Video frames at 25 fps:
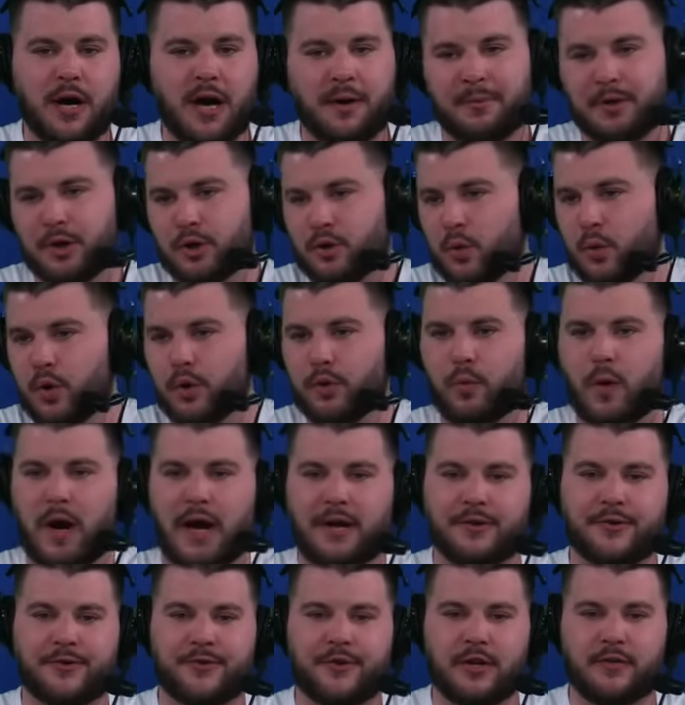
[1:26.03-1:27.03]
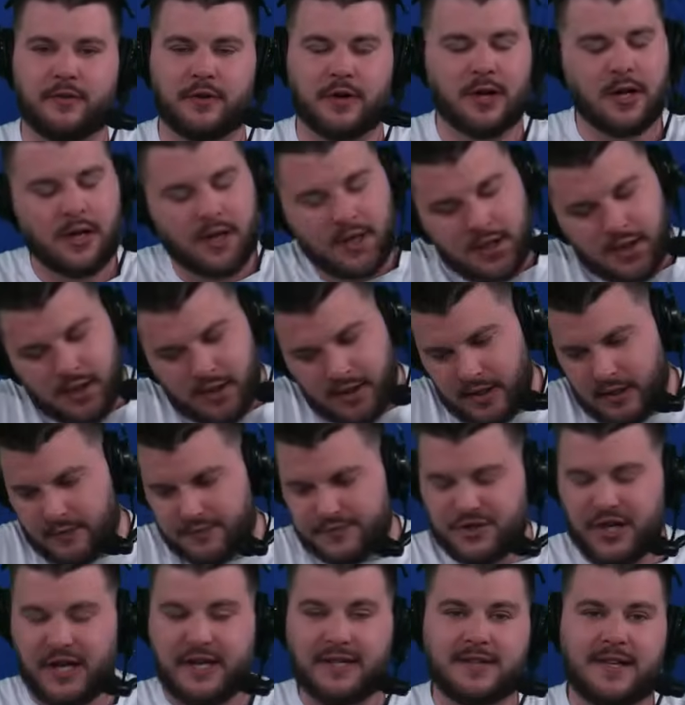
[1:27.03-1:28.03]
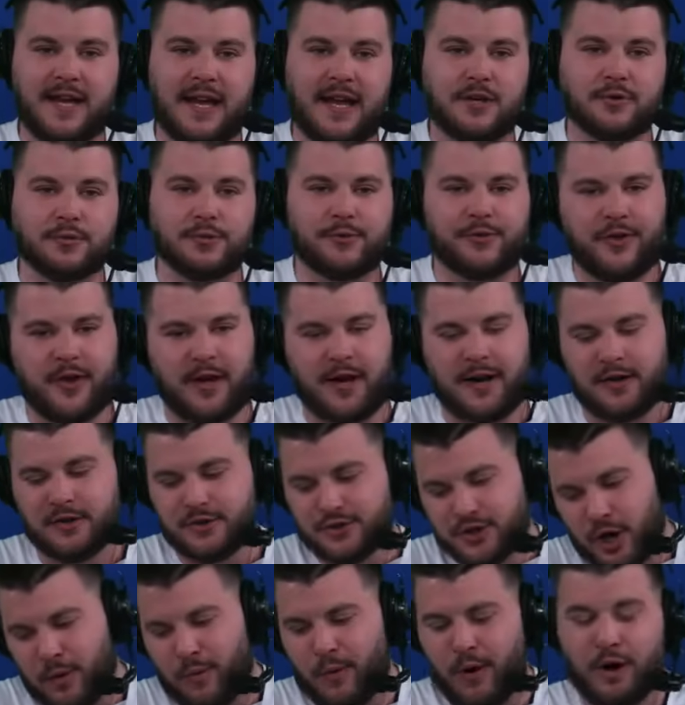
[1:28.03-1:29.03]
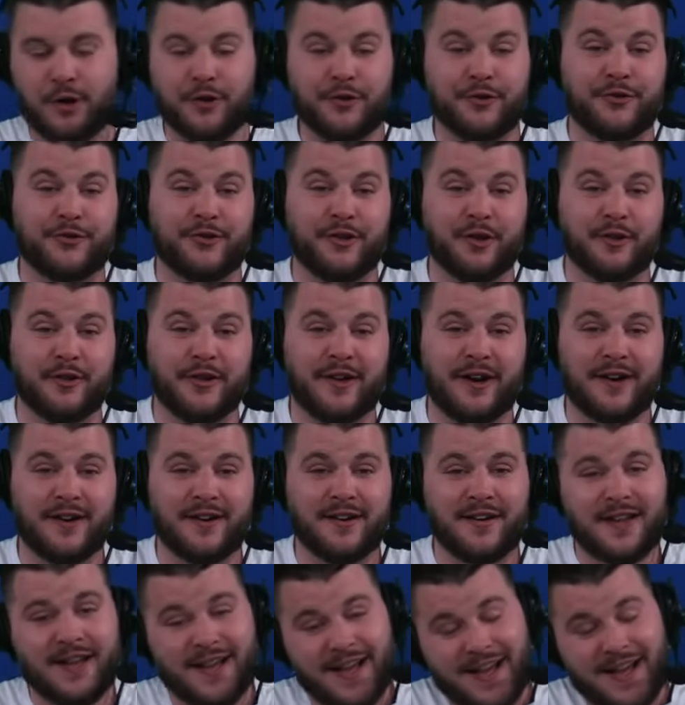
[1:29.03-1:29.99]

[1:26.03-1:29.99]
I'd be cool with wide receiver. Jane Daniels there and Joe Walt is still there.